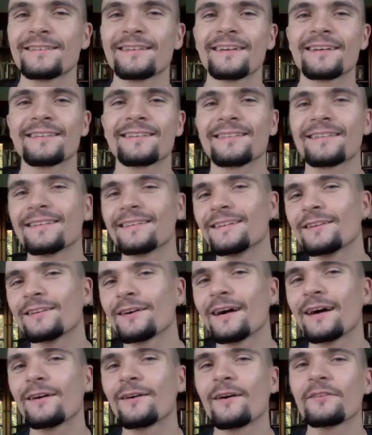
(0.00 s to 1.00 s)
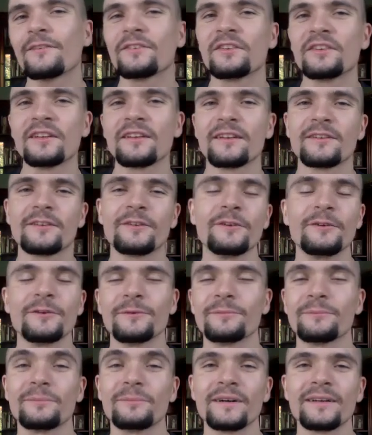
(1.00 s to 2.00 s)
Like, I'll often say that too,
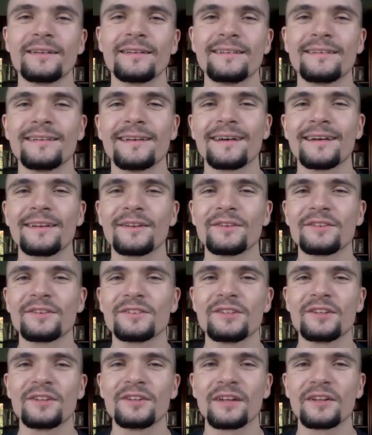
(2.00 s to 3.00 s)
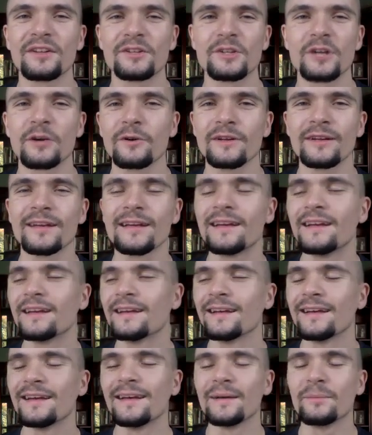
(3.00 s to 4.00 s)
but yeah, just as a joke.
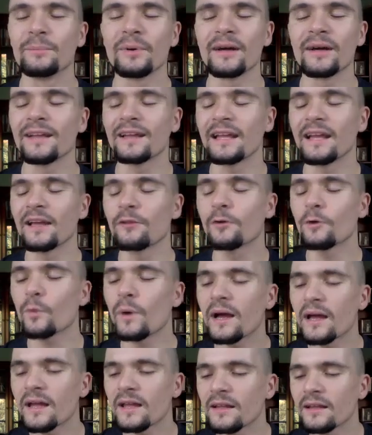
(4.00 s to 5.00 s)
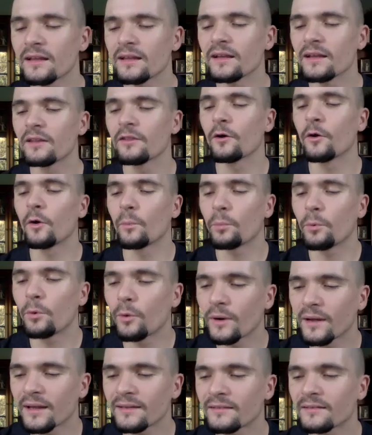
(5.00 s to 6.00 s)
But either way, the whole
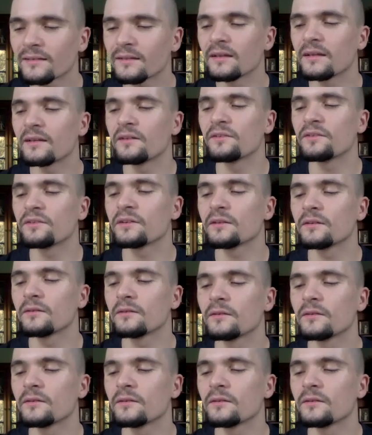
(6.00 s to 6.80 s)
point is